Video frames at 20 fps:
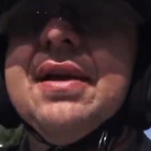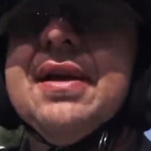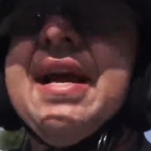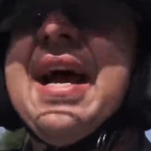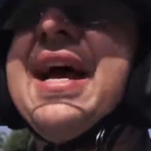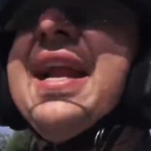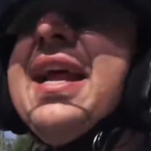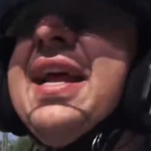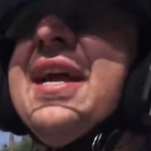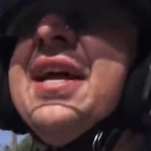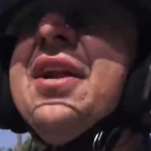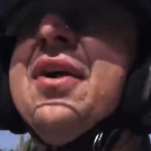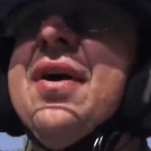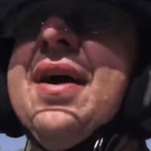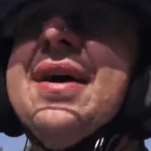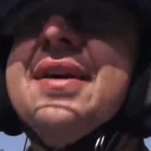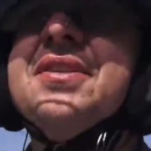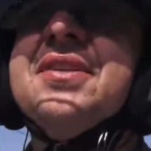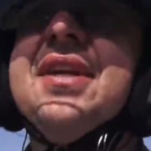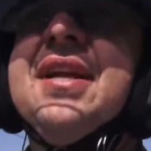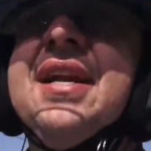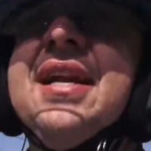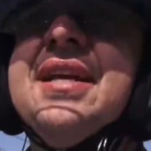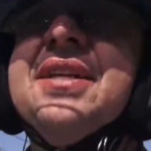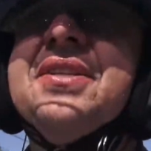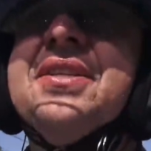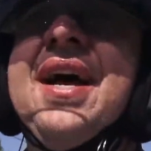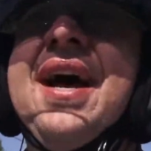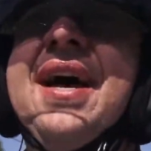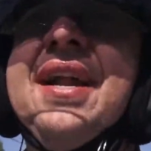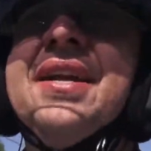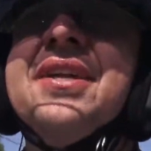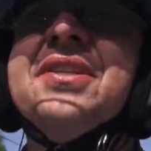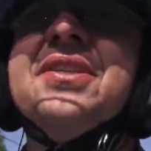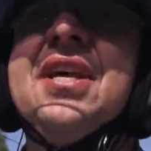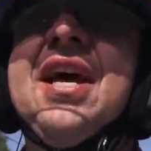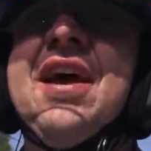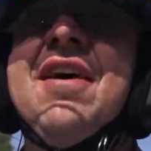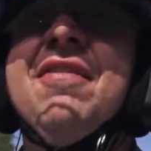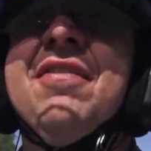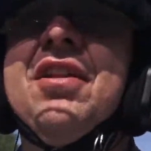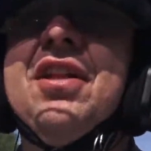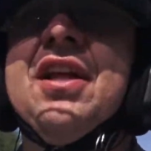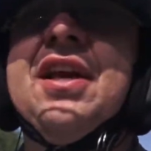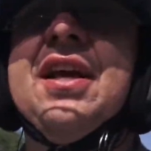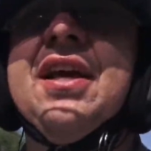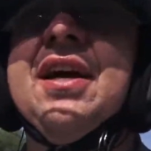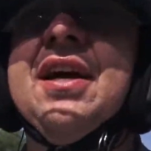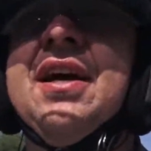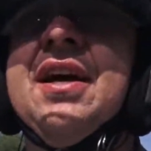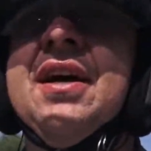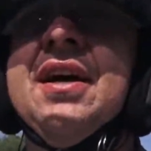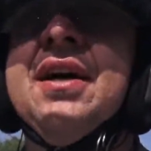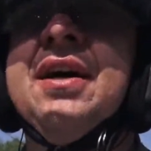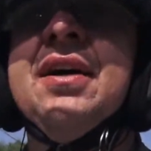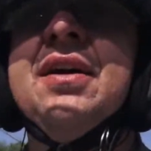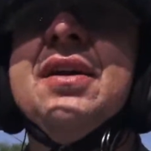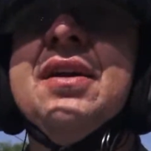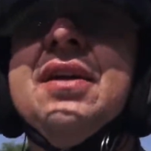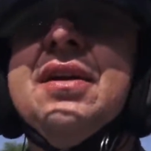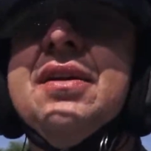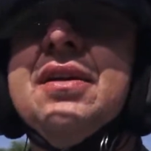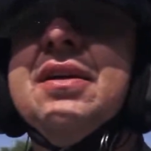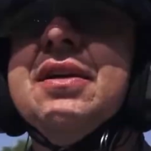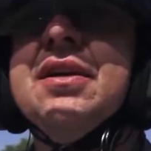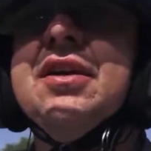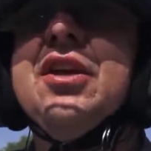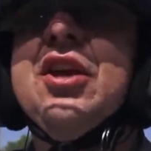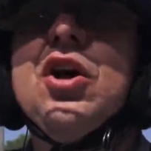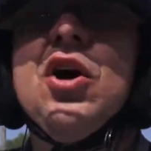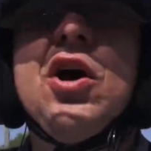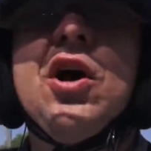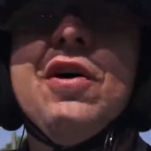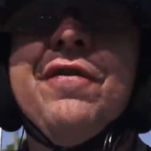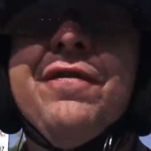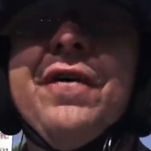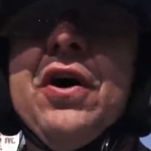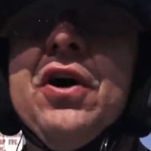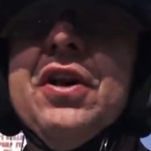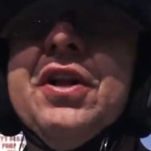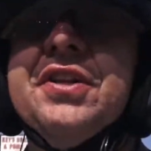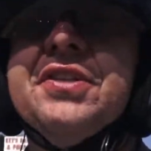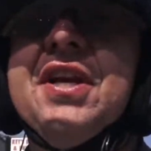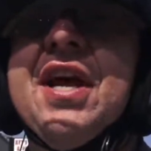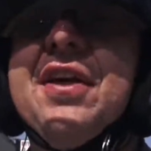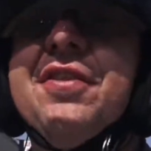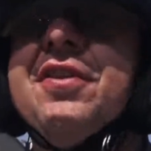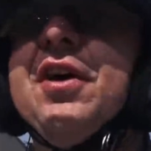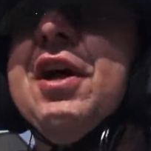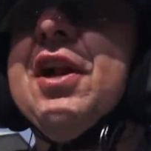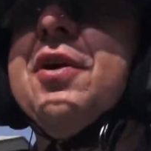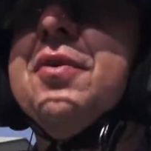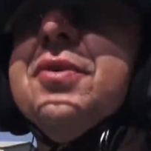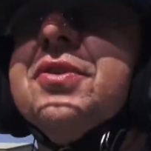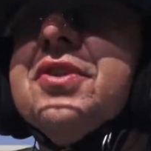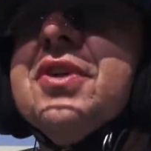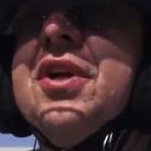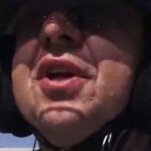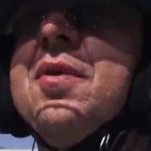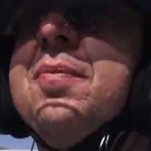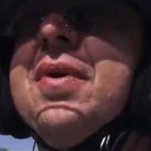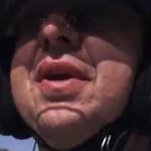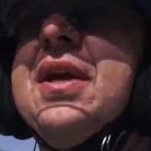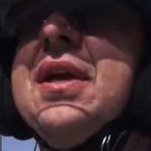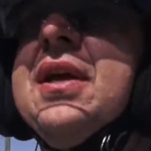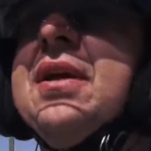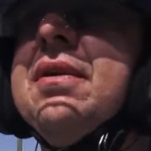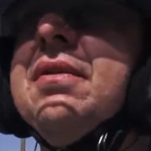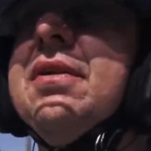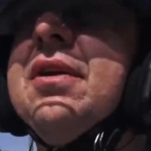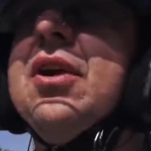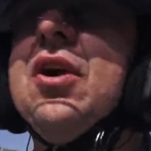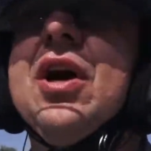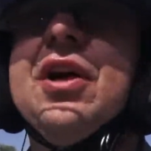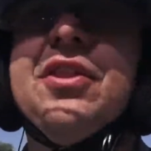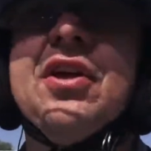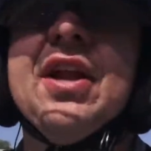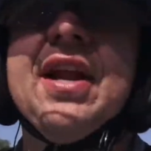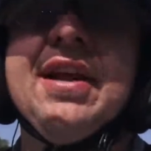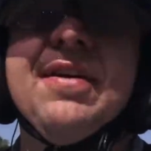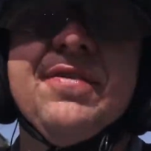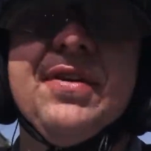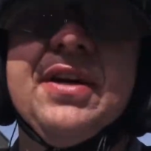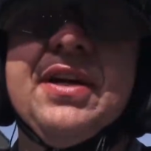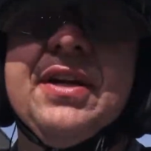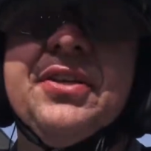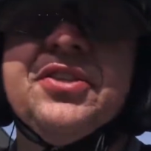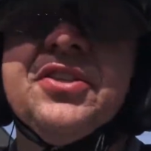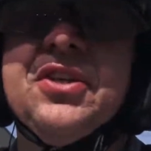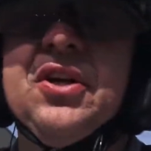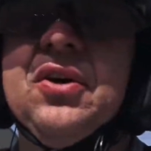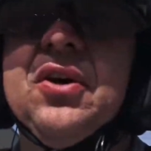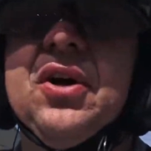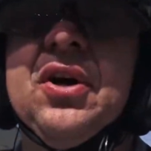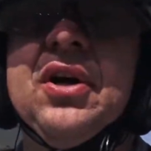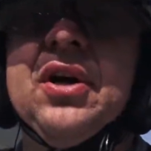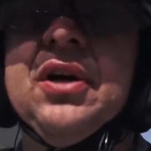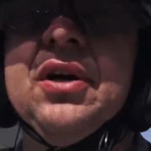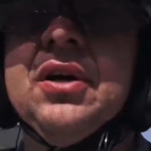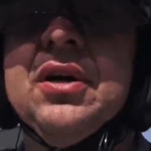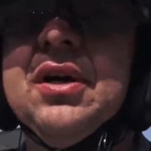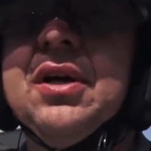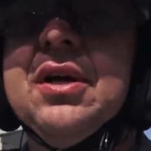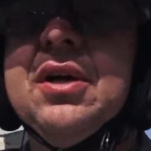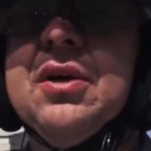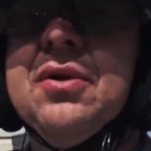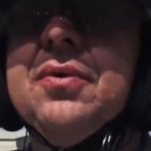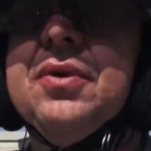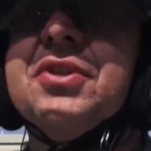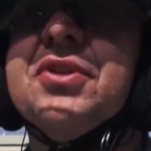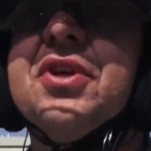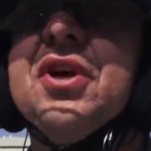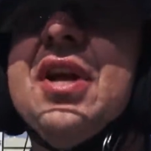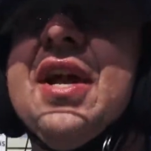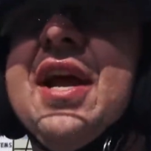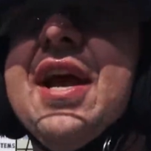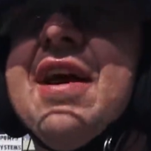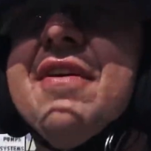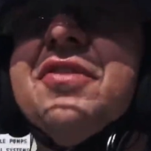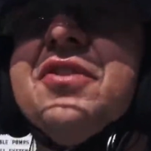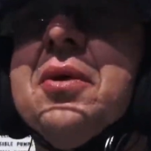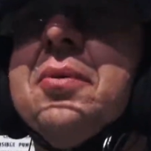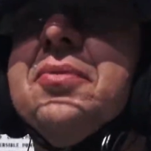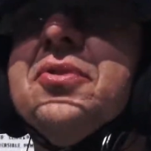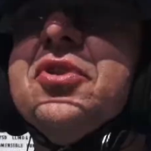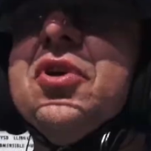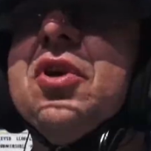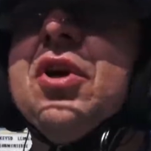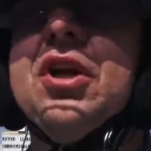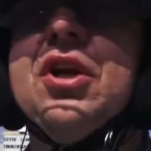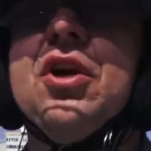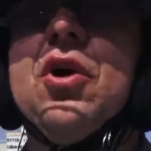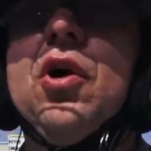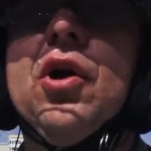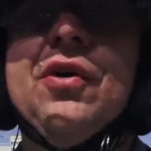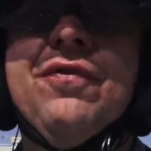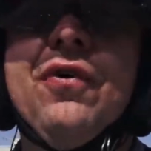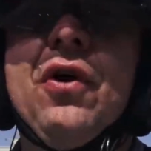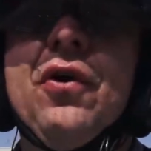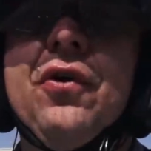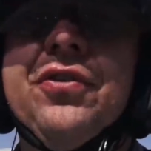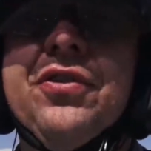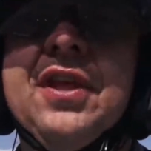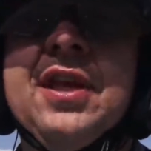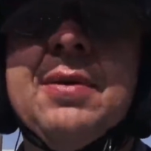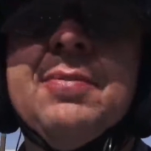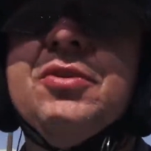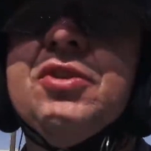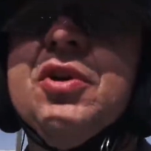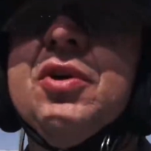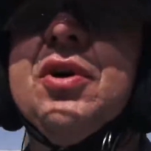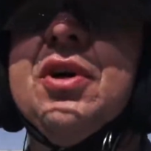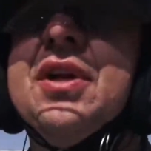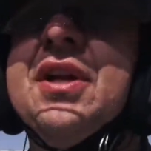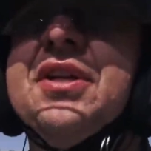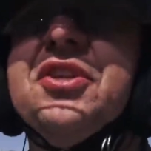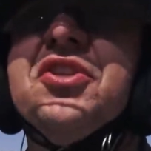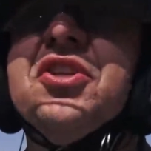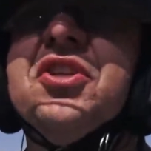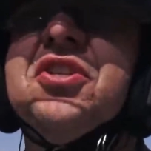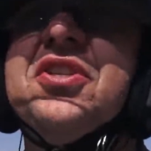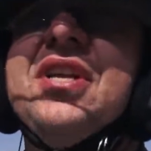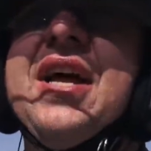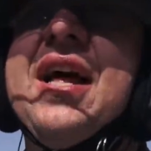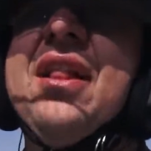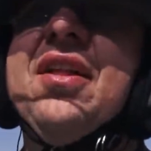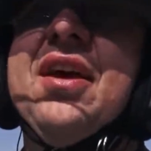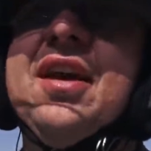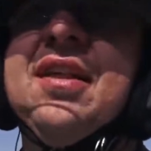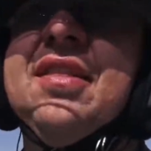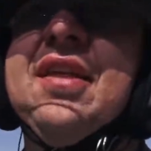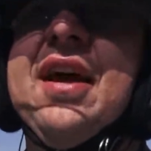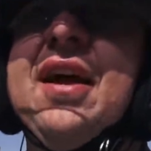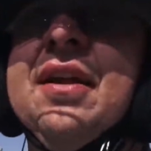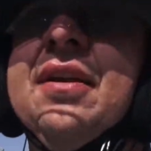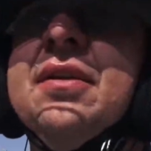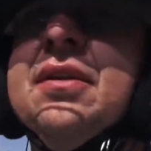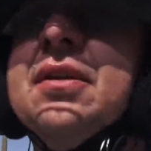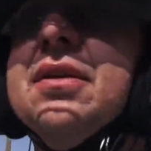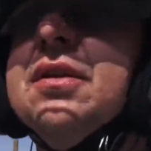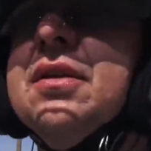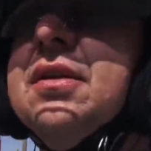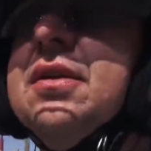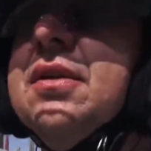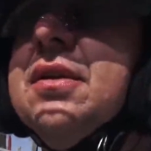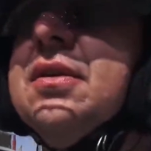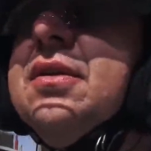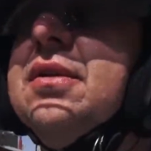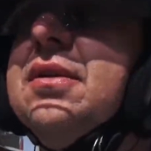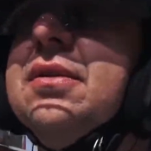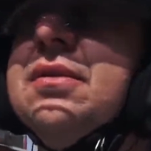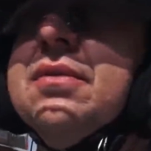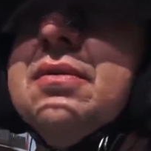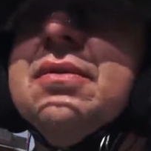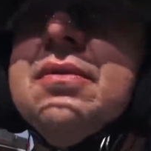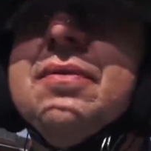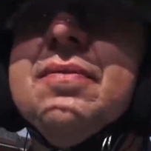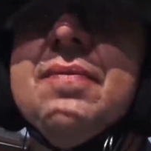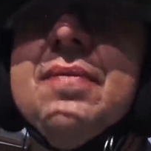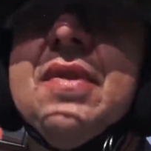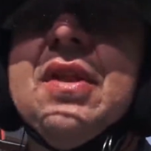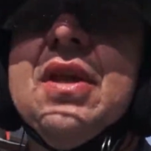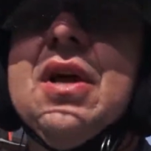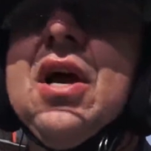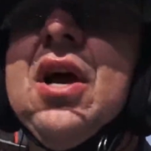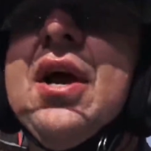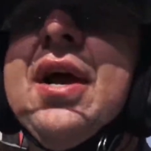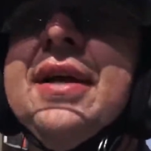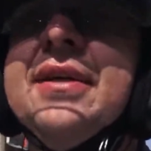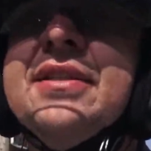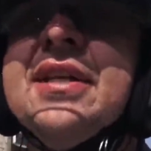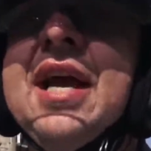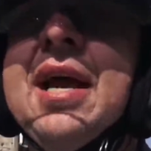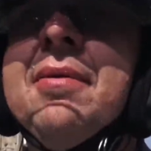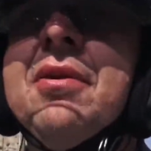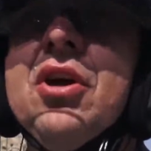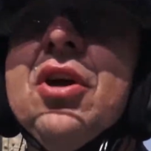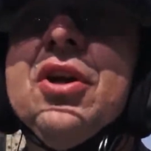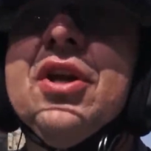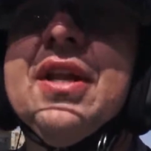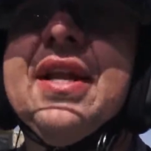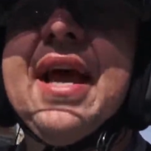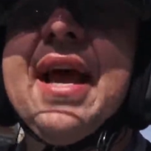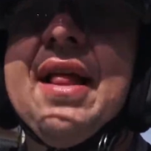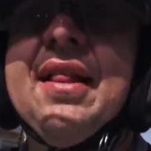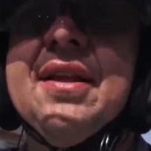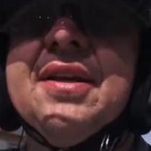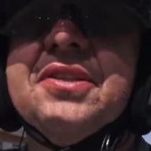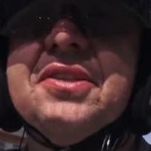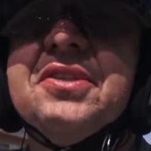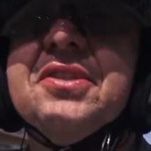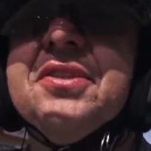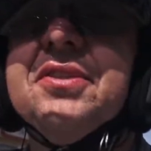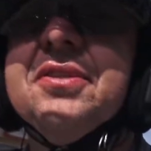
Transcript: Kind of interesting. It's not as heavily UFO as I thought it was going to be. You know, I thought every store was going to have some sort of UFO theme to it. It's just not like that. All right, time to go to Dallas.